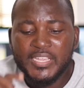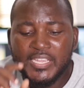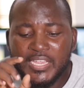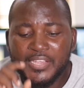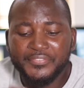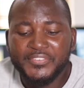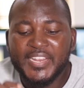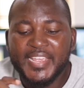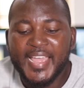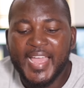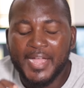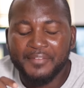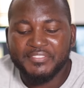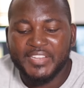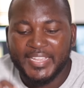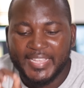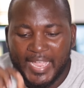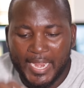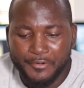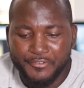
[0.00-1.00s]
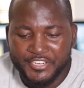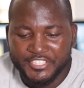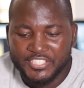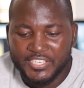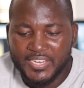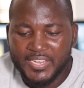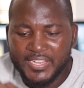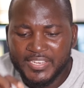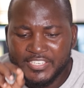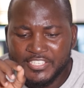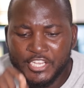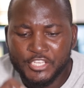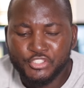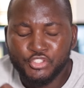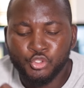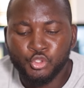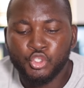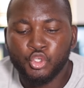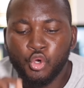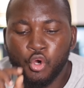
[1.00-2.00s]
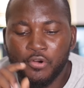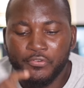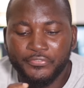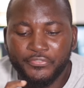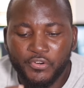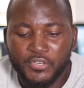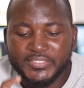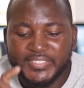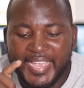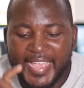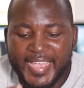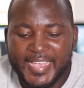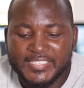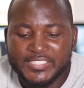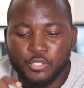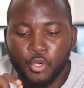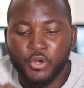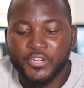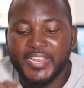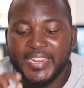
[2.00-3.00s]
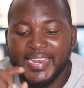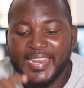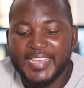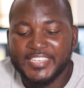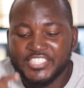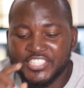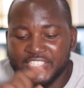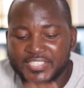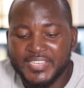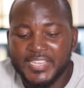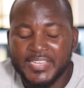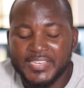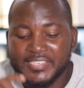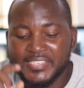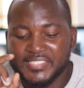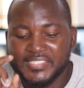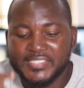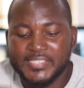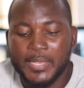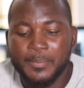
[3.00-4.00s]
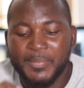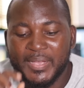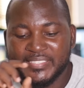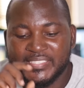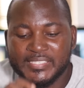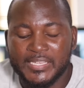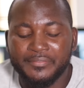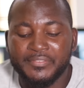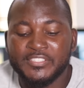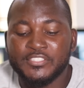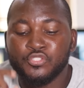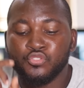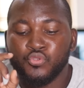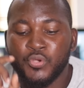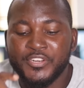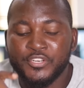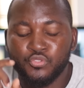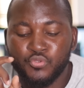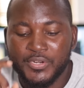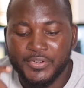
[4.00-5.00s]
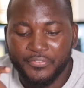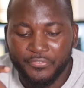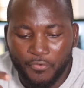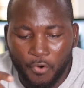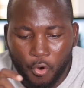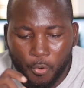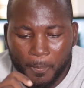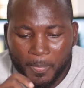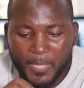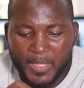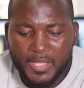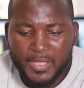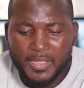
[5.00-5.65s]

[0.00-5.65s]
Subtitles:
If they have the courage, they should confront us on election day, December 7th, 2024.